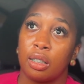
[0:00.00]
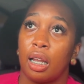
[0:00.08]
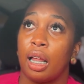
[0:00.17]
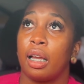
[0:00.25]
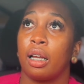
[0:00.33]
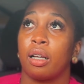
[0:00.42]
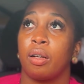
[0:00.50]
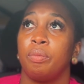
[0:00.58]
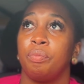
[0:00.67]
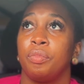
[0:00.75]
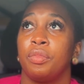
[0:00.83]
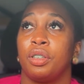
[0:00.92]
So like
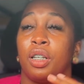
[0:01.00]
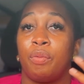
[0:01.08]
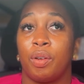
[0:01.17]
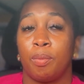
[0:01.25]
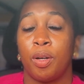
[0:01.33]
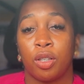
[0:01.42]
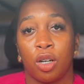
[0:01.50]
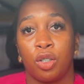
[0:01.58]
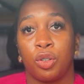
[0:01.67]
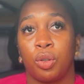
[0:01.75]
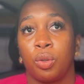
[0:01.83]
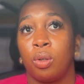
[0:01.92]
the different birth
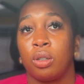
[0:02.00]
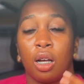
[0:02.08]
controls,